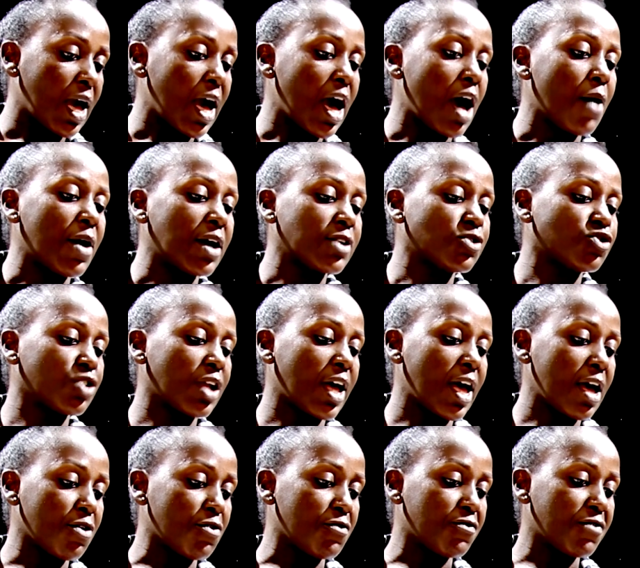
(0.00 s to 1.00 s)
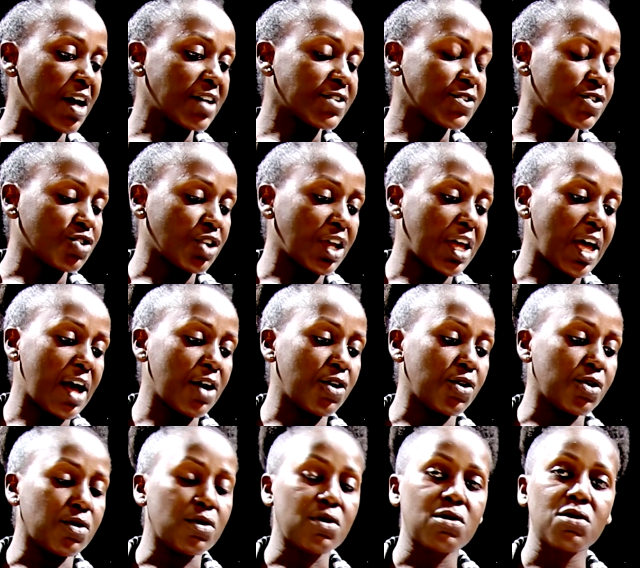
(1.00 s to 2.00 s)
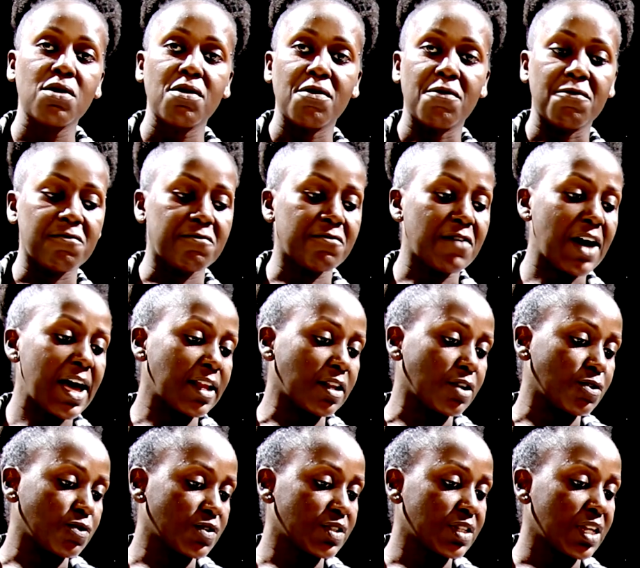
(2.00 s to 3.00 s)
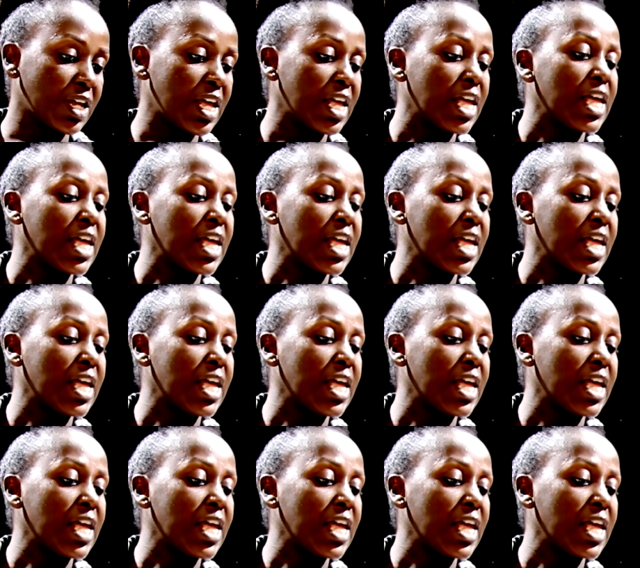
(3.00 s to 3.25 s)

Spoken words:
our triangle, first triangle, values.